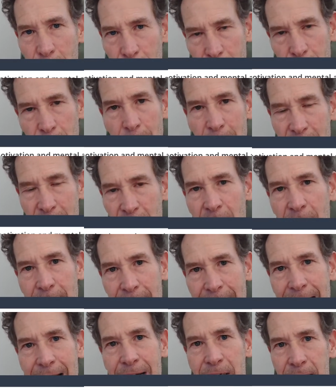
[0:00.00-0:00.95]
from a young
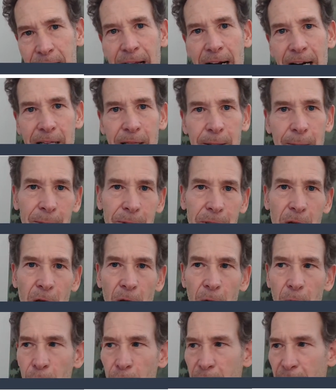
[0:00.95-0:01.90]
age, letting them
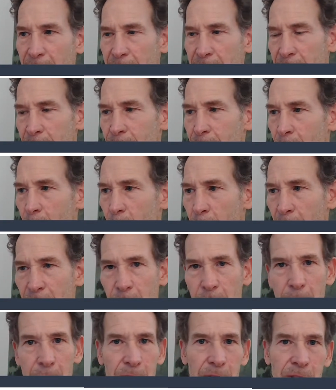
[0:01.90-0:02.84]
know that
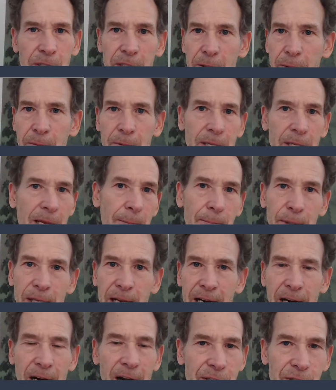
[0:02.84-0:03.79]
whether it was them
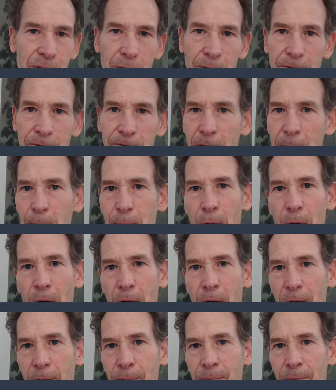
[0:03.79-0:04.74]
playing high school
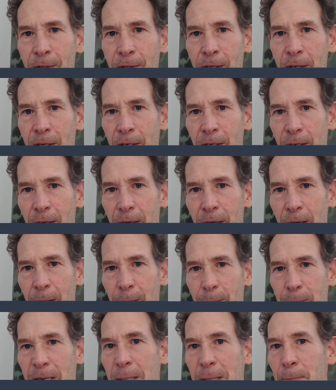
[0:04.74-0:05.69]
football,
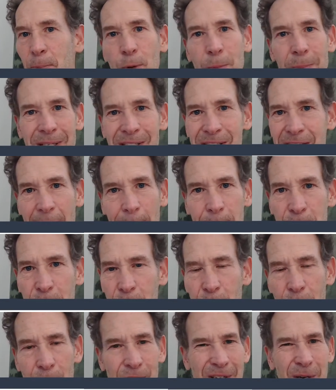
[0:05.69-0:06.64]
people will be
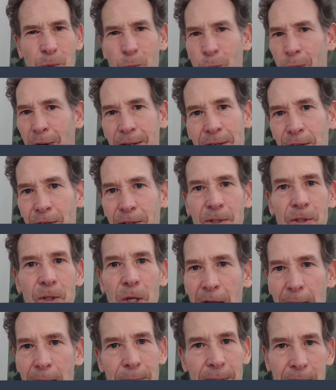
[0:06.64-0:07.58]
skeptical and say, you're
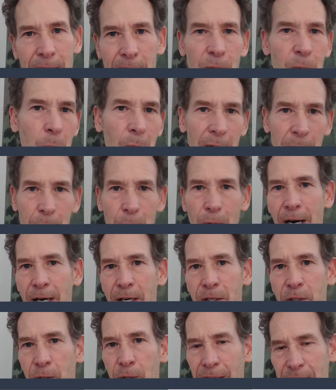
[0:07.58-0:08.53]
climbing. Why are
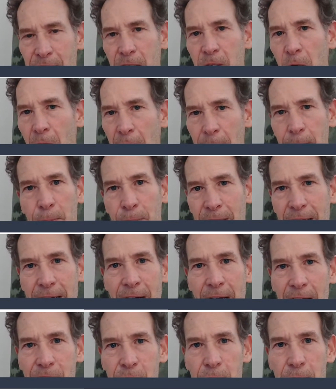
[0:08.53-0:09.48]
you as a climber playing
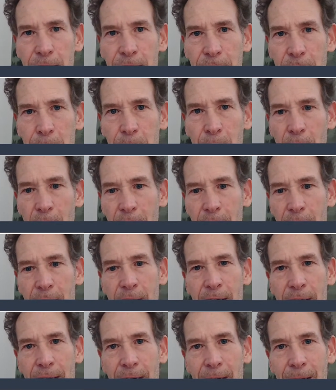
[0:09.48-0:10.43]
high school football?
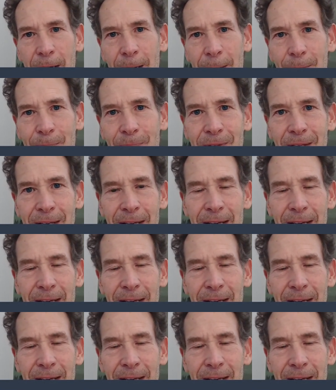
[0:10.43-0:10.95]
Or